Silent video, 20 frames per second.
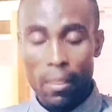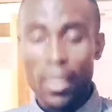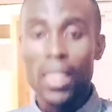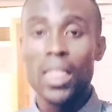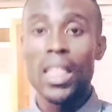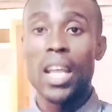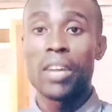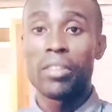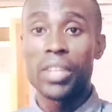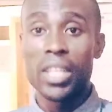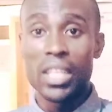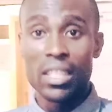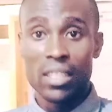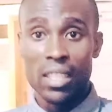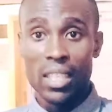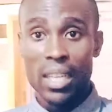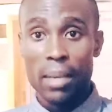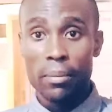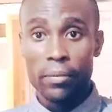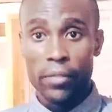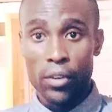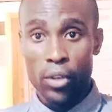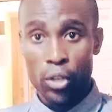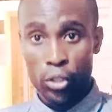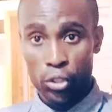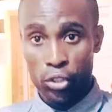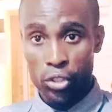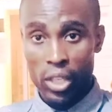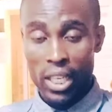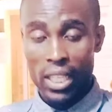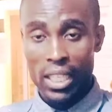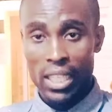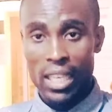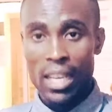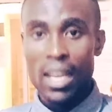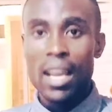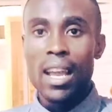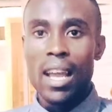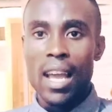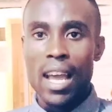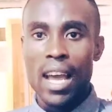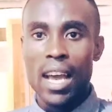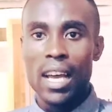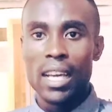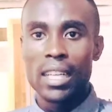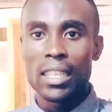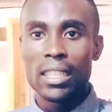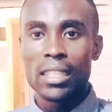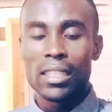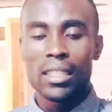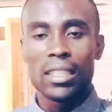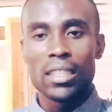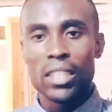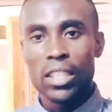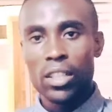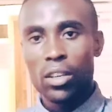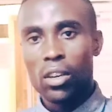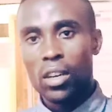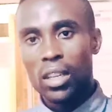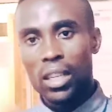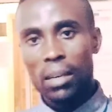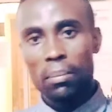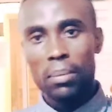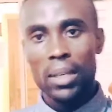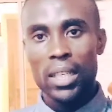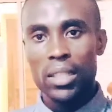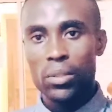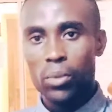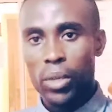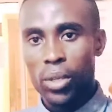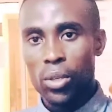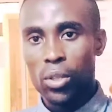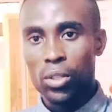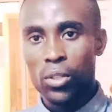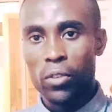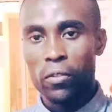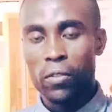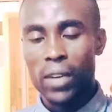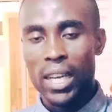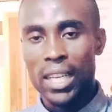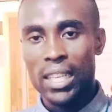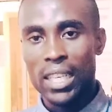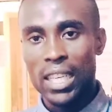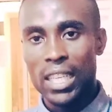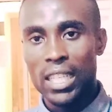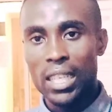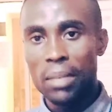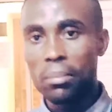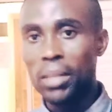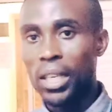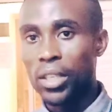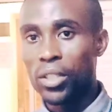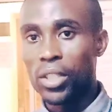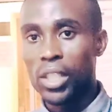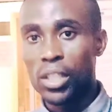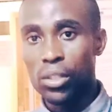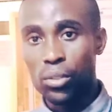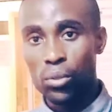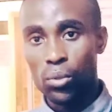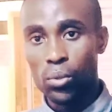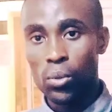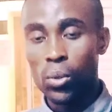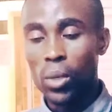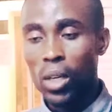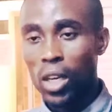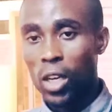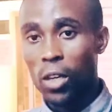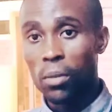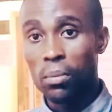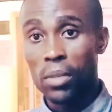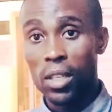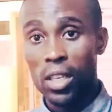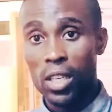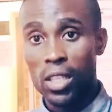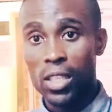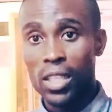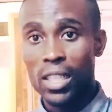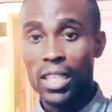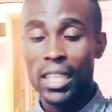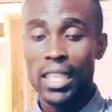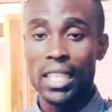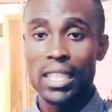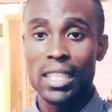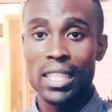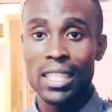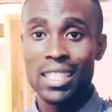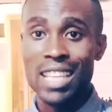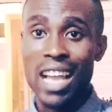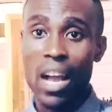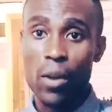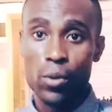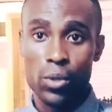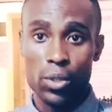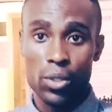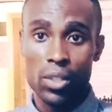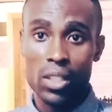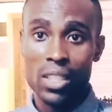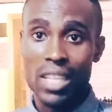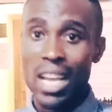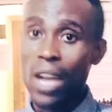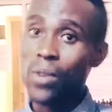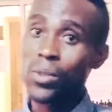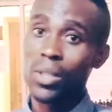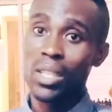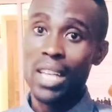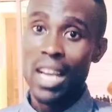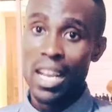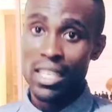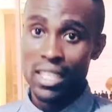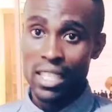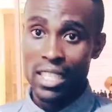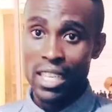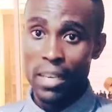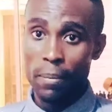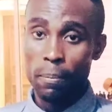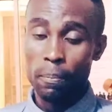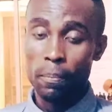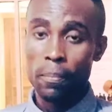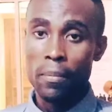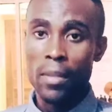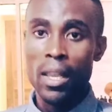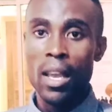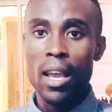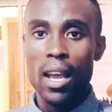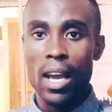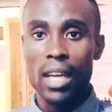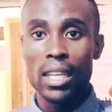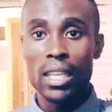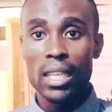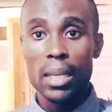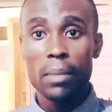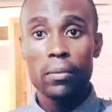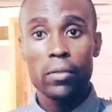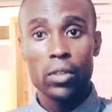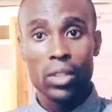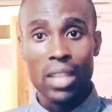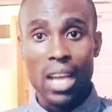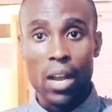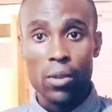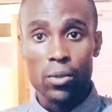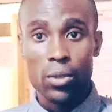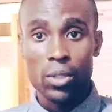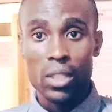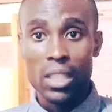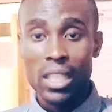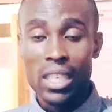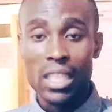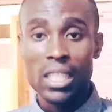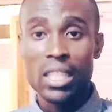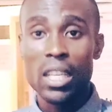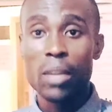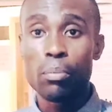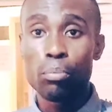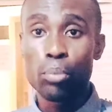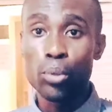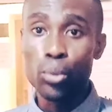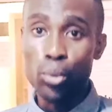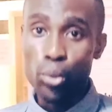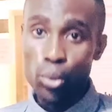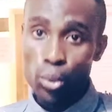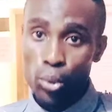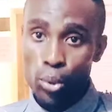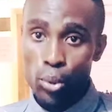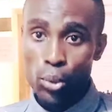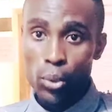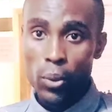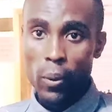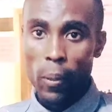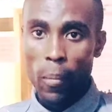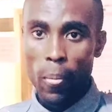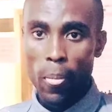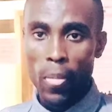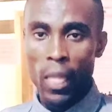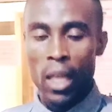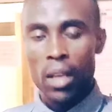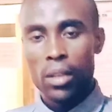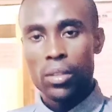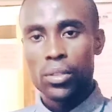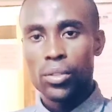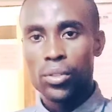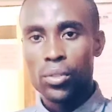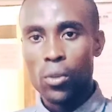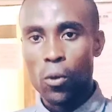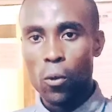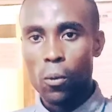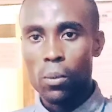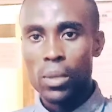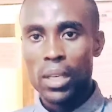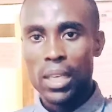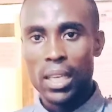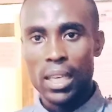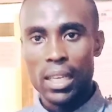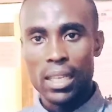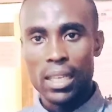Nari is the name for 100. And the other place where you also find a name that you need to learn is 1000. 1000 has a name, and the name for 1000 is Puku. So it